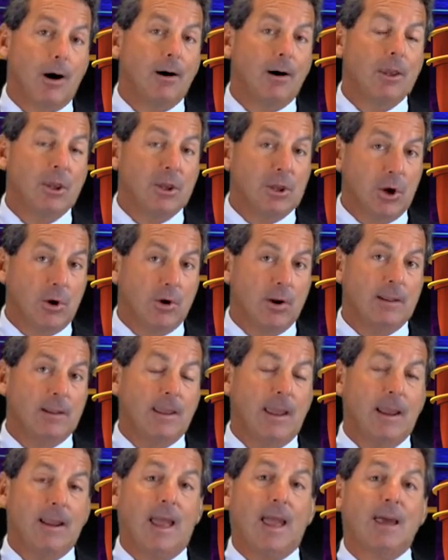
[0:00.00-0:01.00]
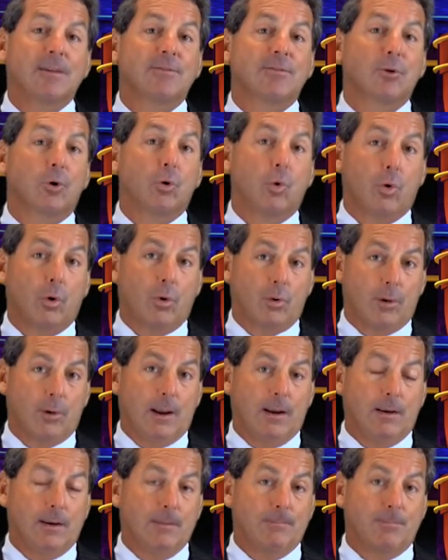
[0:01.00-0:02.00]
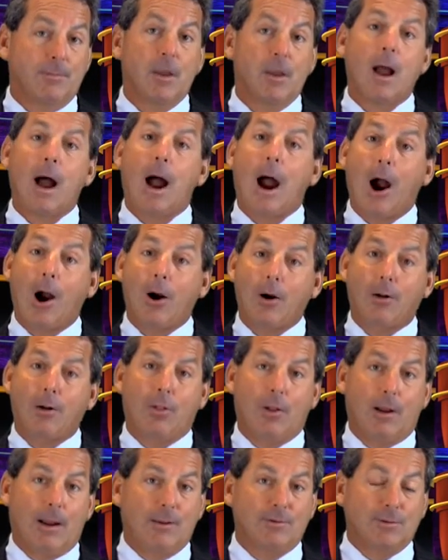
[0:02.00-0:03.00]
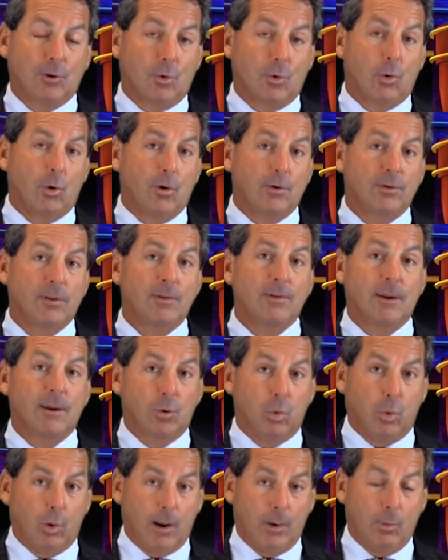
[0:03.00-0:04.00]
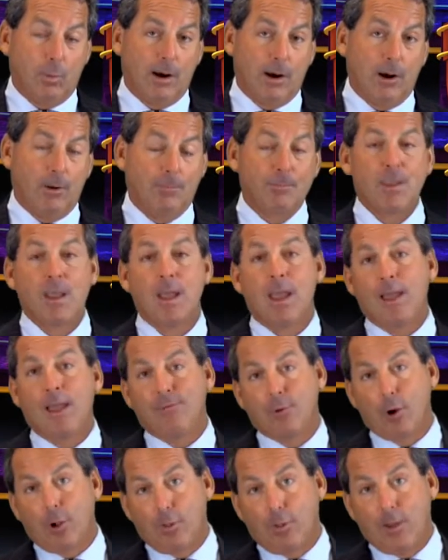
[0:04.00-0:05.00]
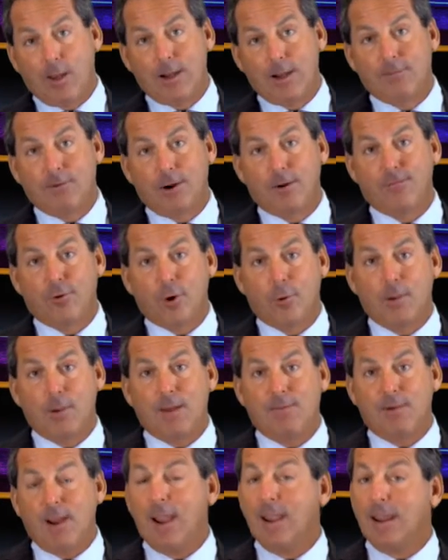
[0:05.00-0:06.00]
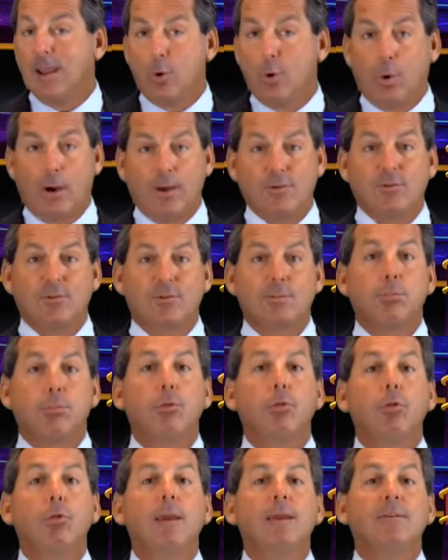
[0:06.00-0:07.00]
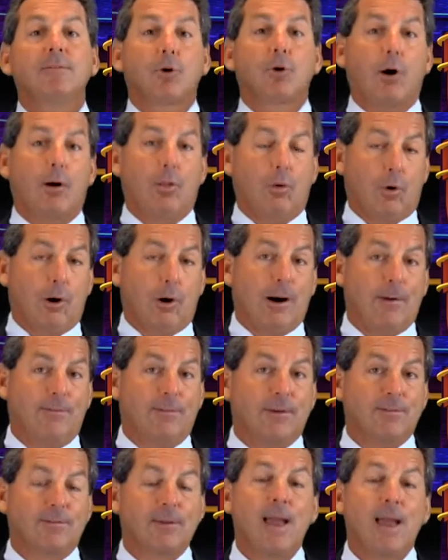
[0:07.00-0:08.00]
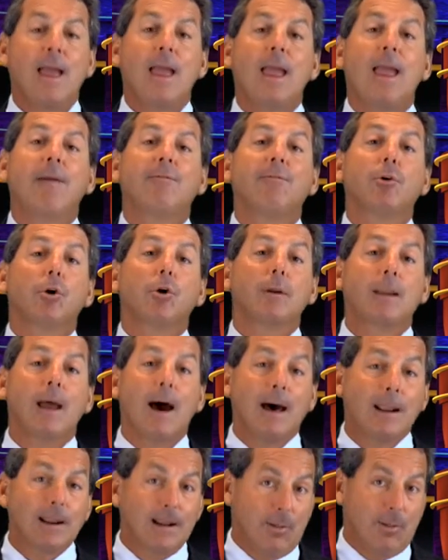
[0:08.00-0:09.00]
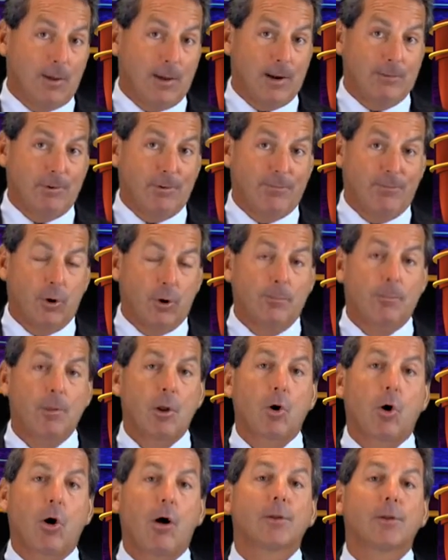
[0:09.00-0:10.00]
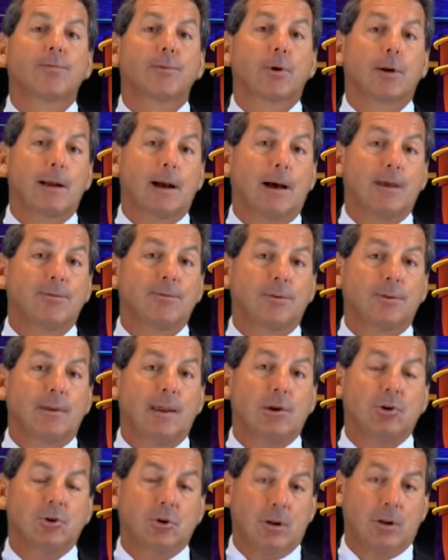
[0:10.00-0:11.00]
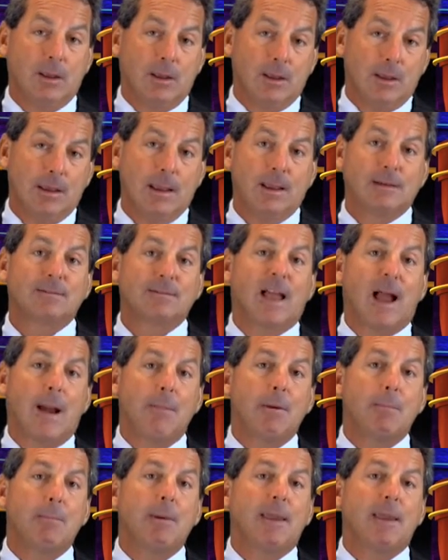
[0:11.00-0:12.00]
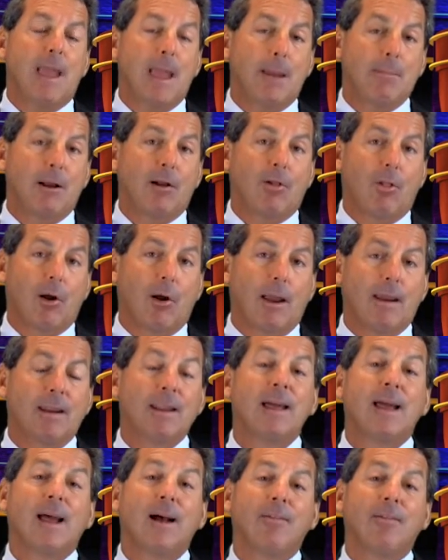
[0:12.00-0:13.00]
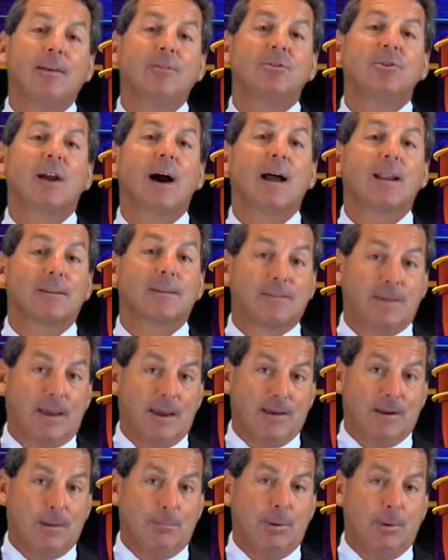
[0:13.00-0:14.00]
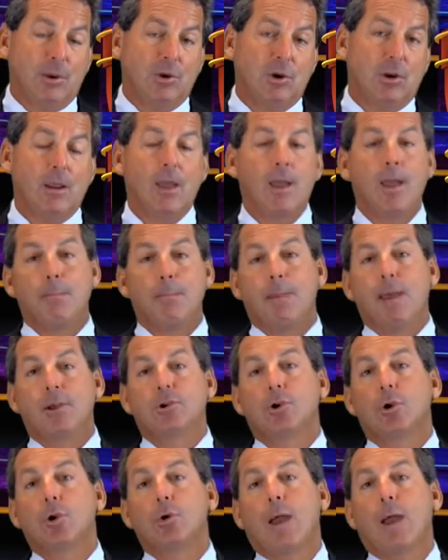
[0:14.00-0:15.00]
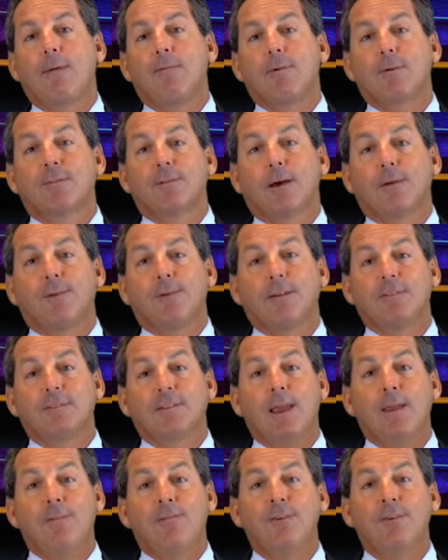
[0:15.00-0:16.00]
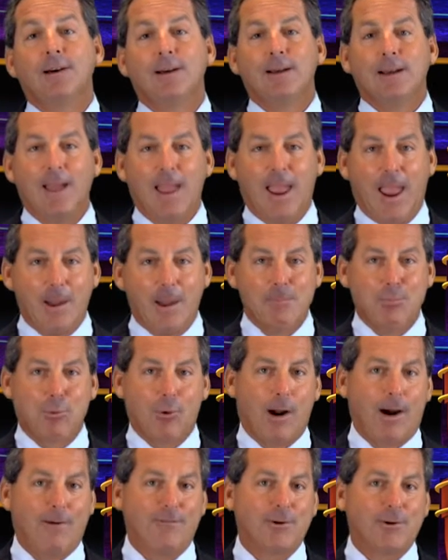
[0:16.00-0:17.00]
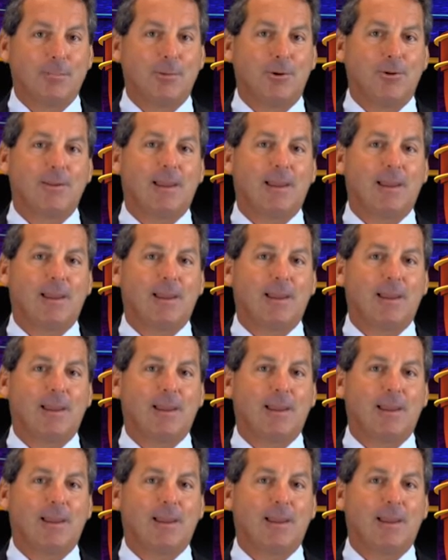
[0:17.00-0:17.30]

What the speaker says: year to date as the quarter ended. Our clients, of course, did quite well. If you're a client of our firm and you have any questions, please call our office. If you're not a client of our firm, call us for a consultation. It's time you became a client. At least you got a second opinion. Make sure you have yourself a safe and profitable